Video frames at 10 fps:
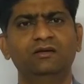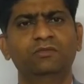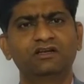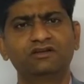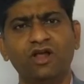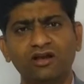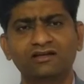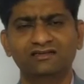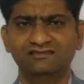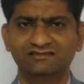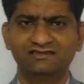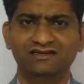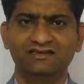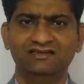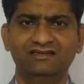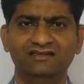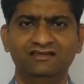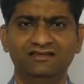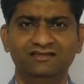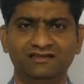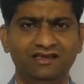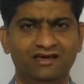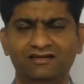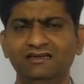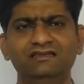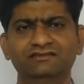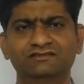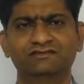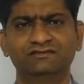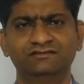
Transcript: but not necessarily they are leaders.